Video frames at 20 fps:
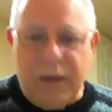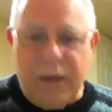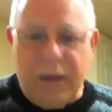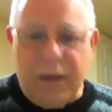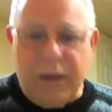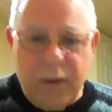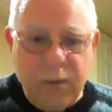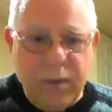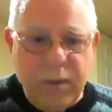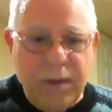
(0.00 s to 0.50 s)

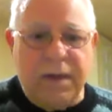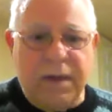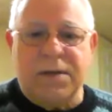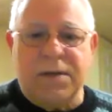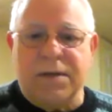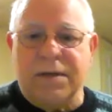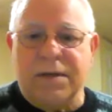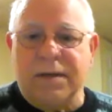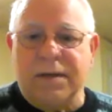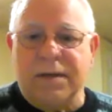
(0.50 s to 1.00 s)
By
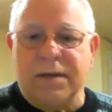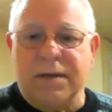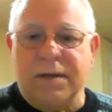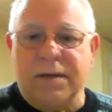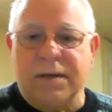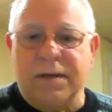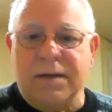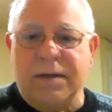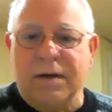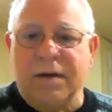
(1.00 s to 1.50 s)
doing
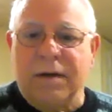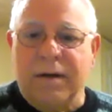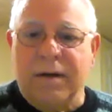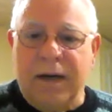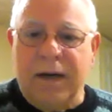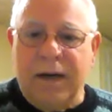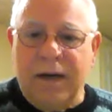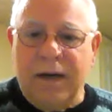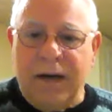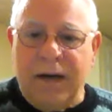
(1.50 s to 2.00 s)
this,
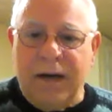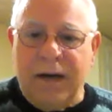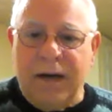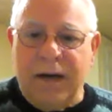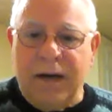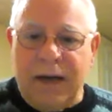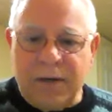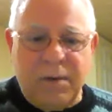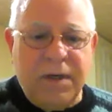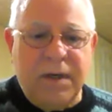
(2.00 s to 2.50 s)

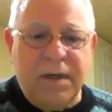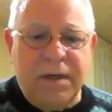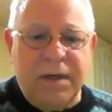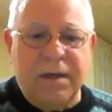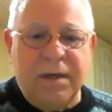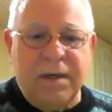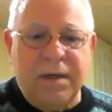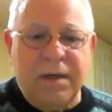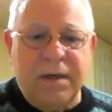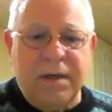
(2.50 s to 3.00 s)
they
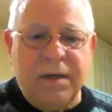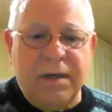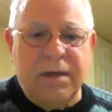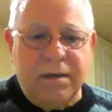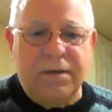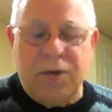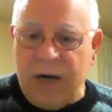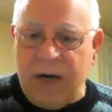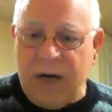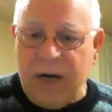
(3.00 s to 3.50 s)

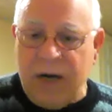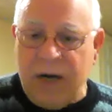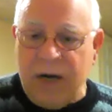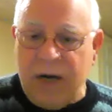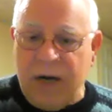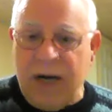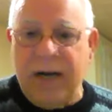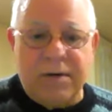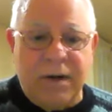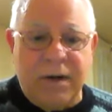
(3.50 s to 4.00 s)
actually
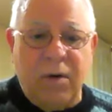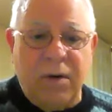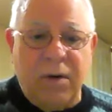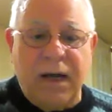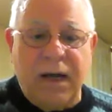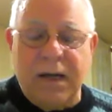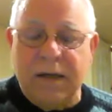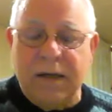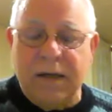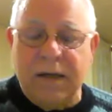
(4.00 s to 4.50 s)

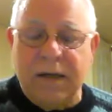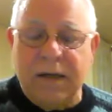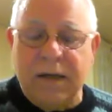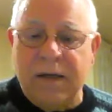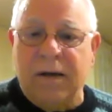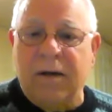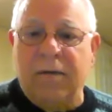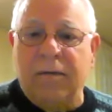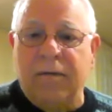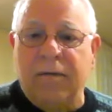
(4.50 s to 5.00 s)
changed the whole
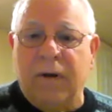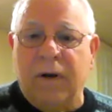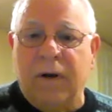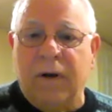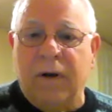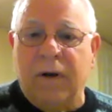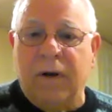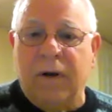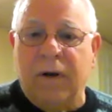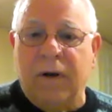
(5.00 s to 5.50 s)
idea
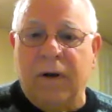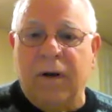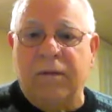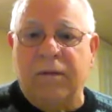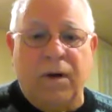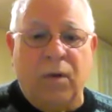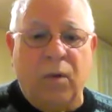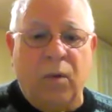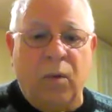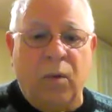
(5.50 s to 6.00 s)
of
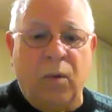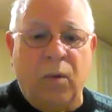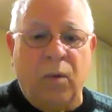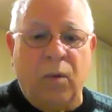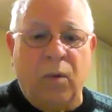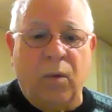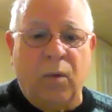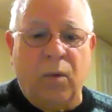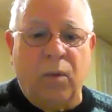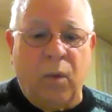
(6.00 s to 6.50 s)

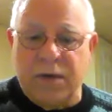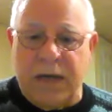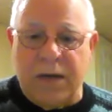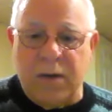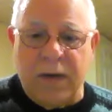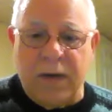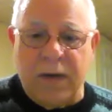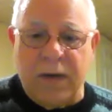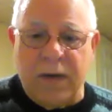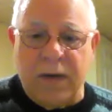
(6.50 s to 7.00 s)

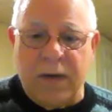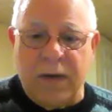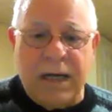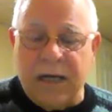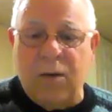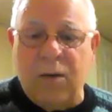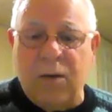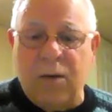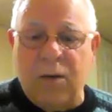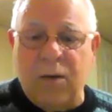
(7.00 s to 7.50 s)
what
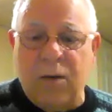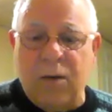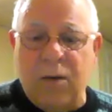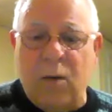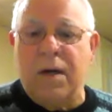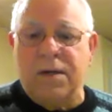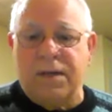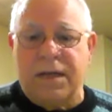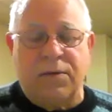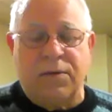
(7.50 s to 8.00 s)

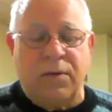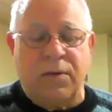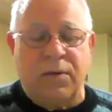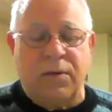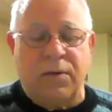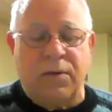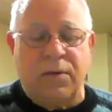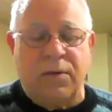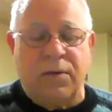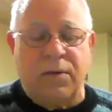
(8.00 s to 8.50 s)
Saturnalia
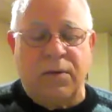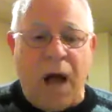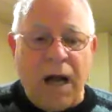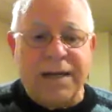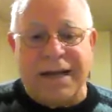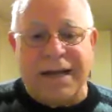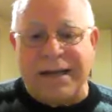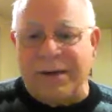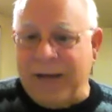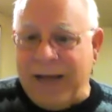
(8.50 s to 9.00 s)
was.
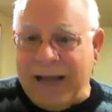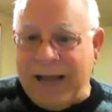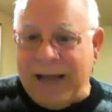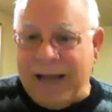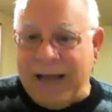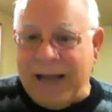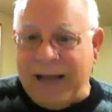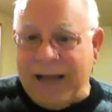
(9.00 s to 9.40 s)
Saturnalia.